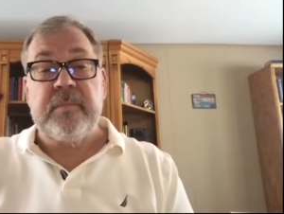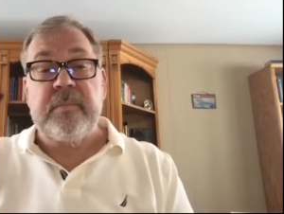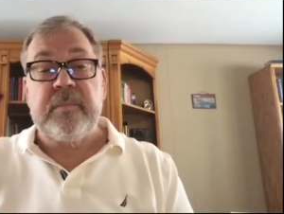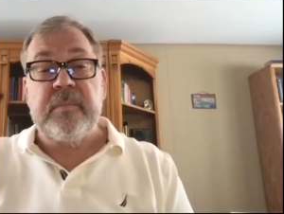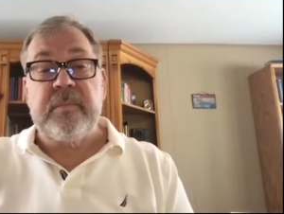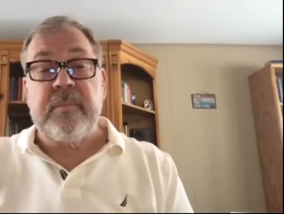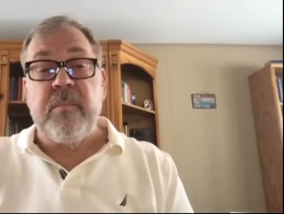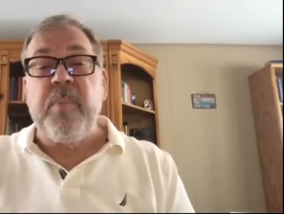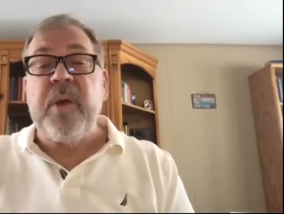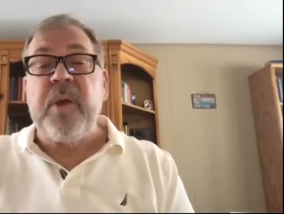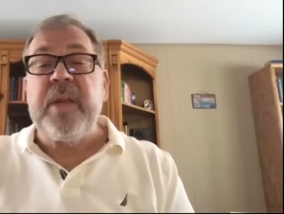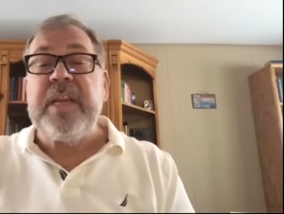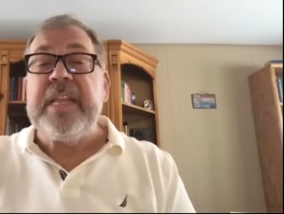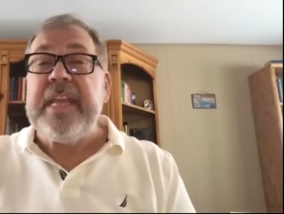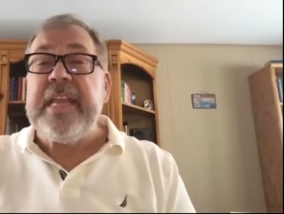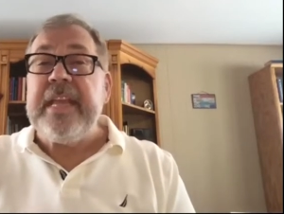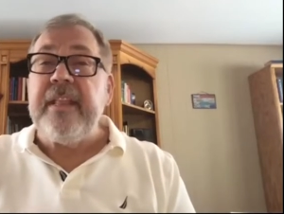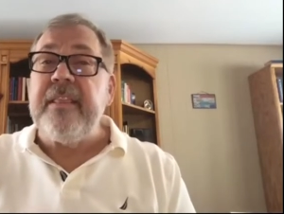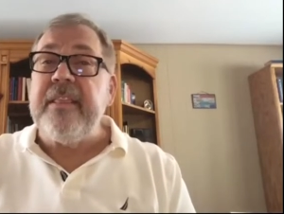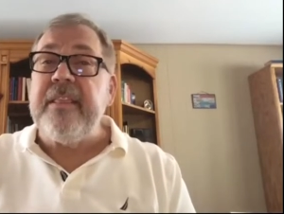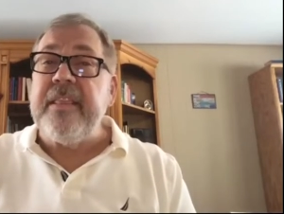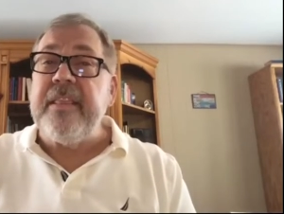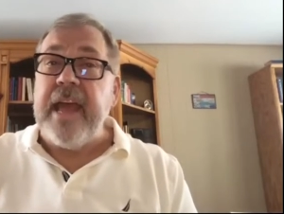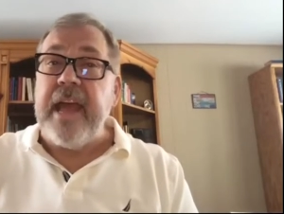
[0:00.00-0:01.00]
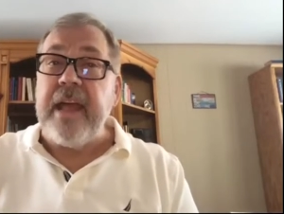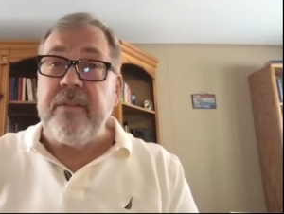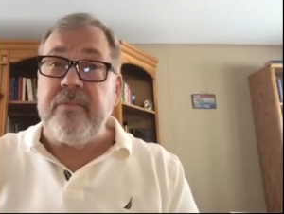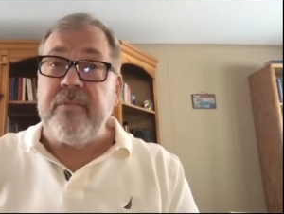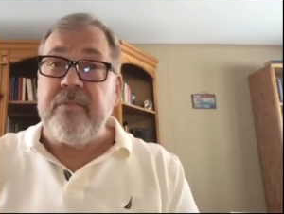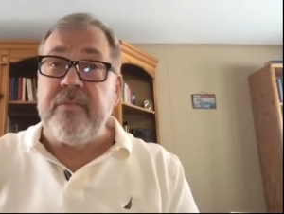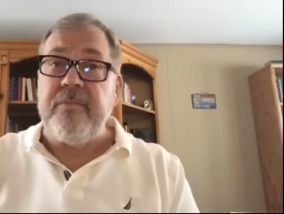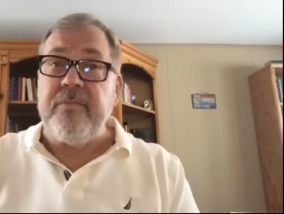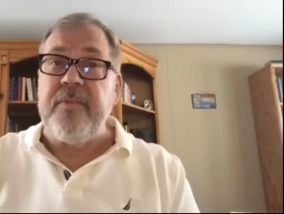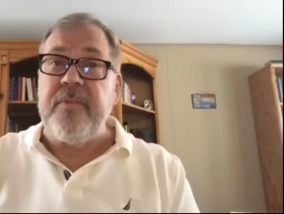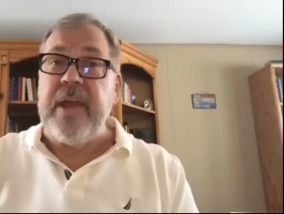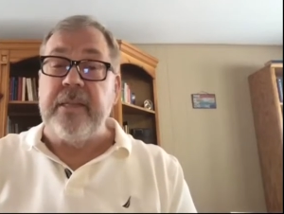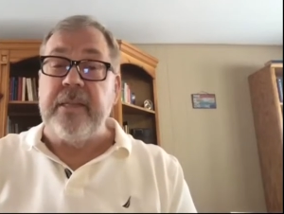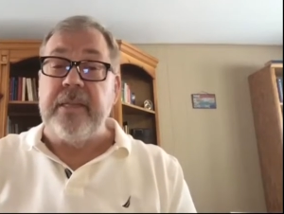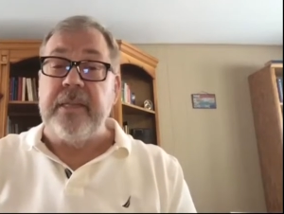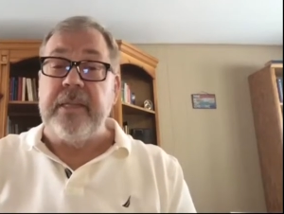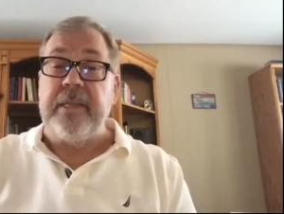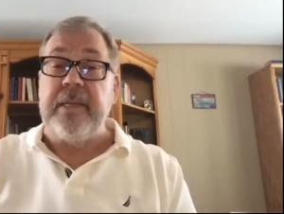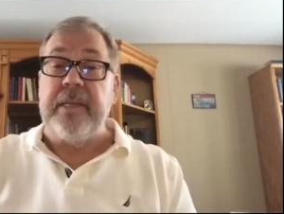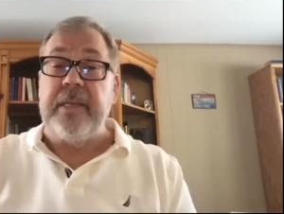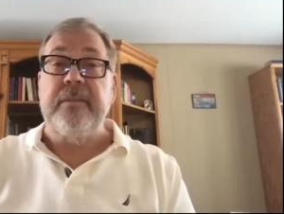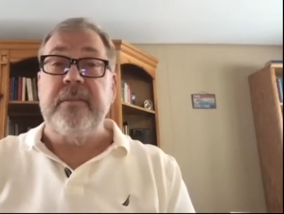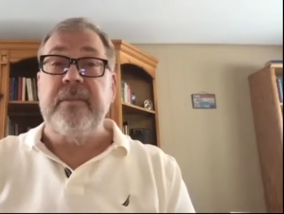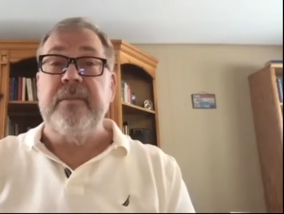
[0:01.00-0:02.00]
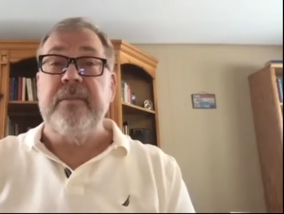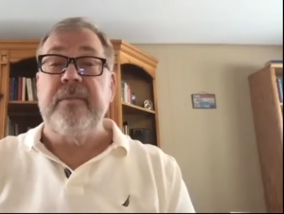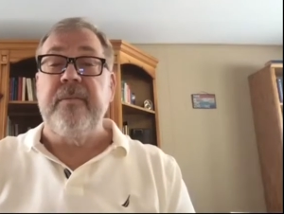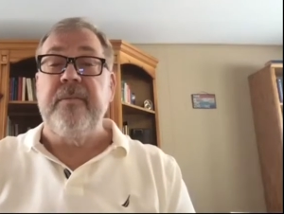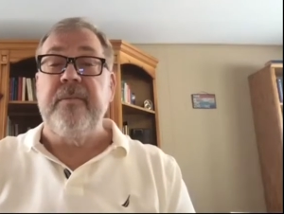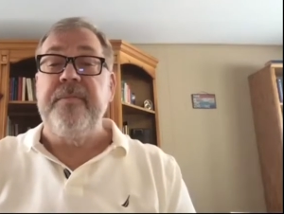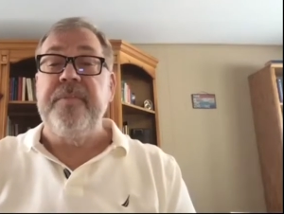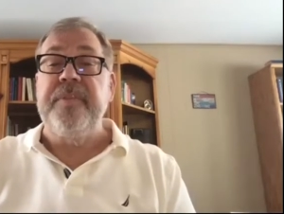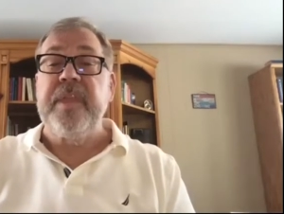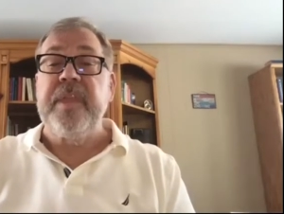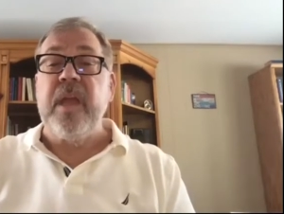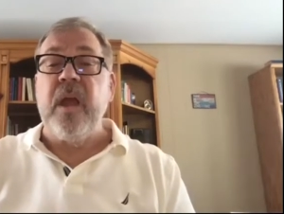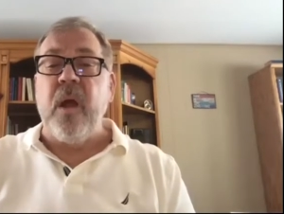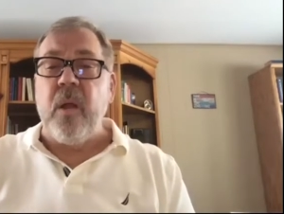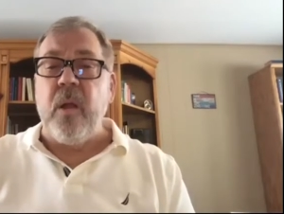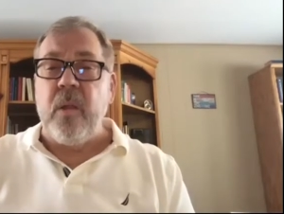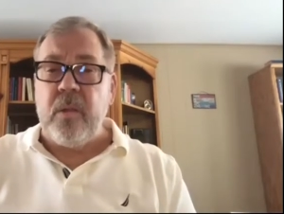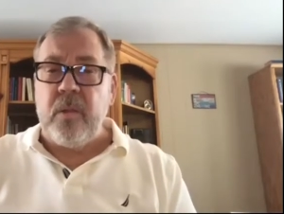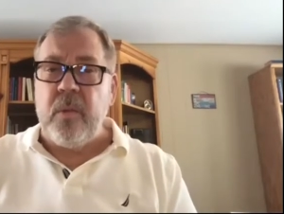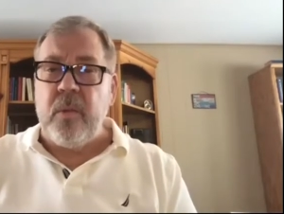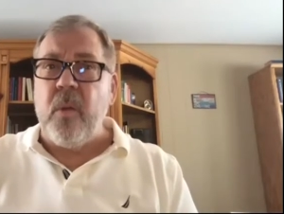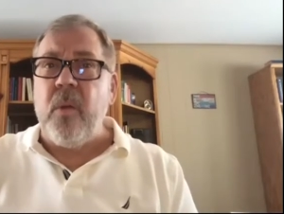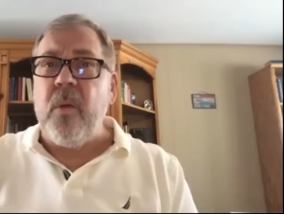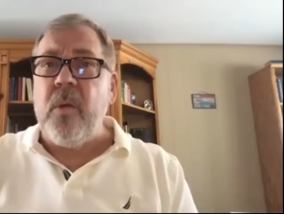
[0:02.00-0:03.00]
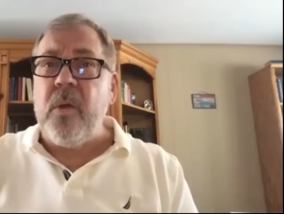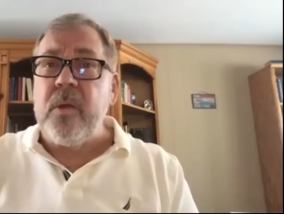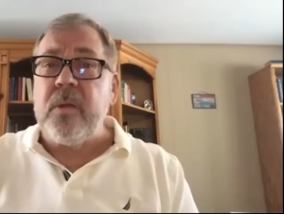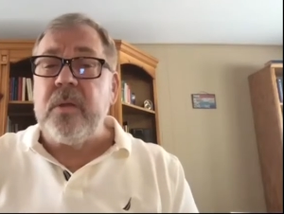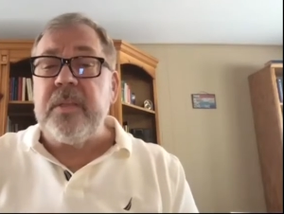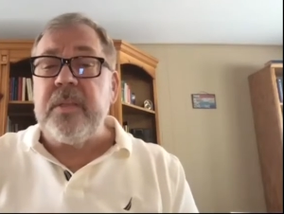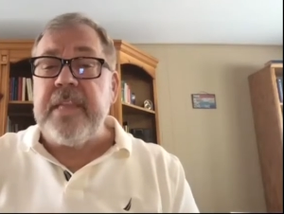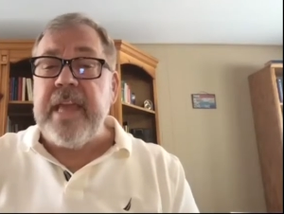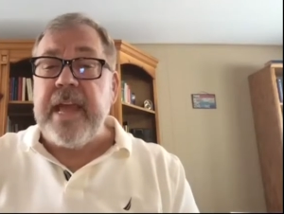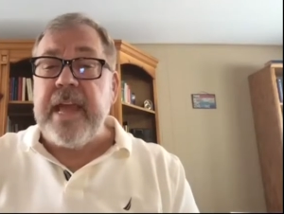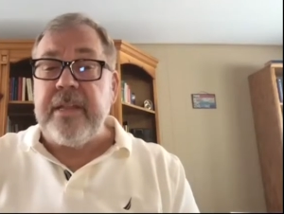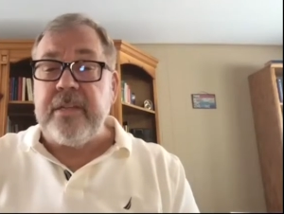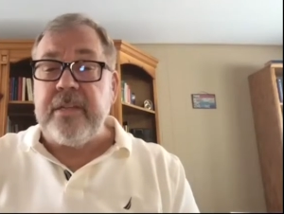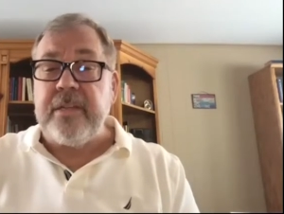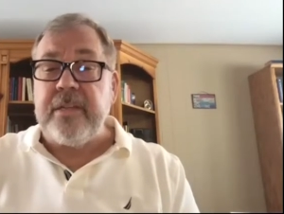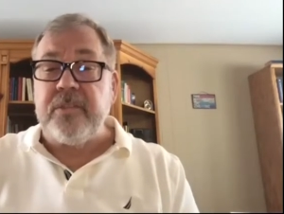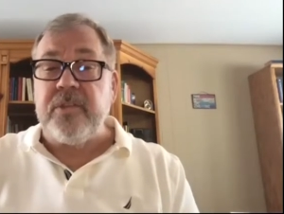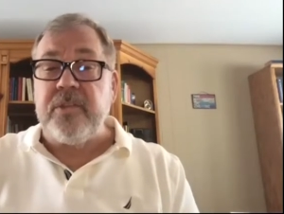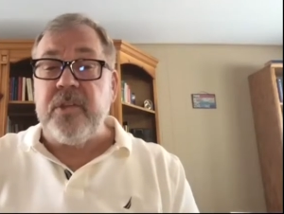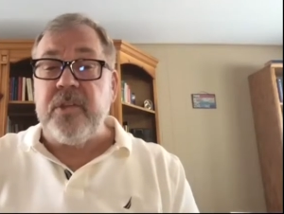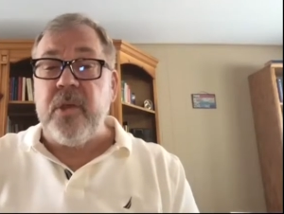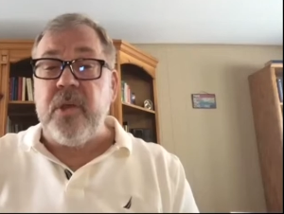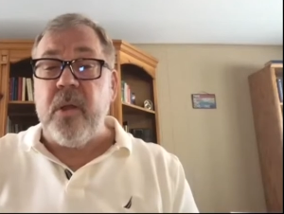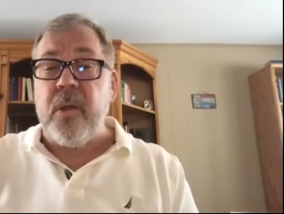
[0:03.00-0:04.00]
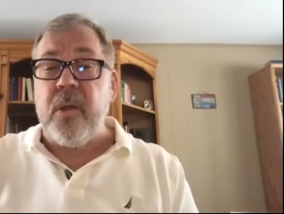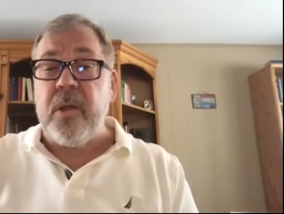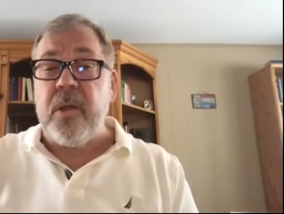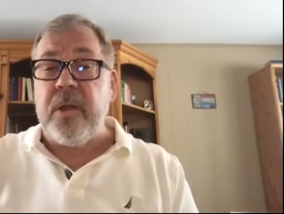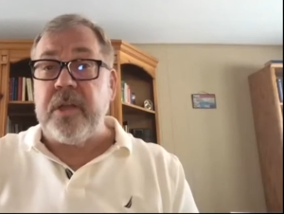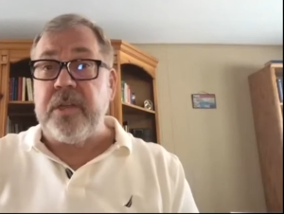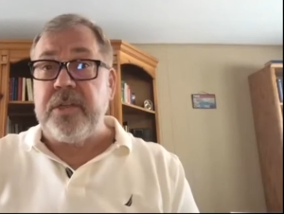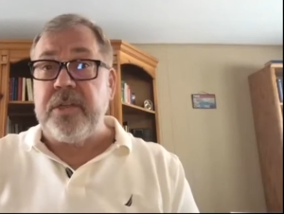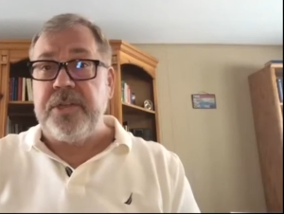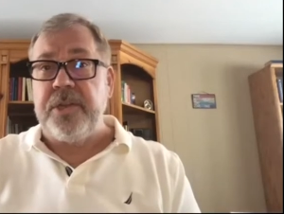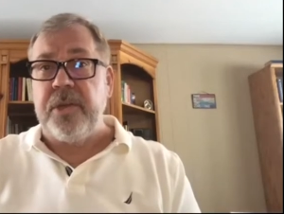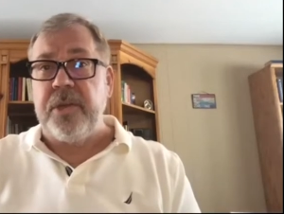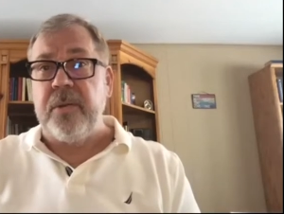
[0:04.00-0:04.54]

but in that valley, along that dark journey,